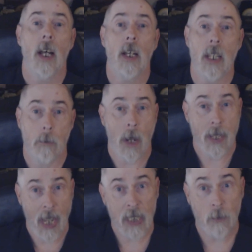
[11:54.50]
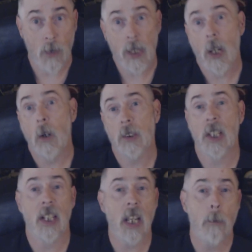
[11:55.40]
In my next video, it's going to
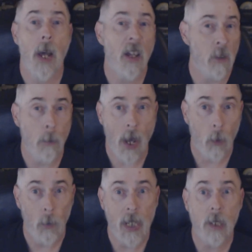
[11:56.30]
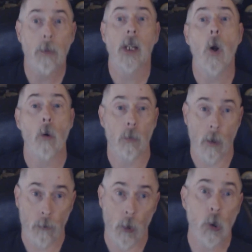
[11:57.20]
come out in about a week. I'm going to go over my
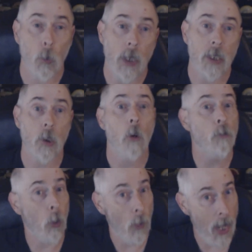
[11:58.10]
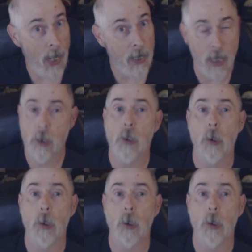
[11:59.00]
first week's foray into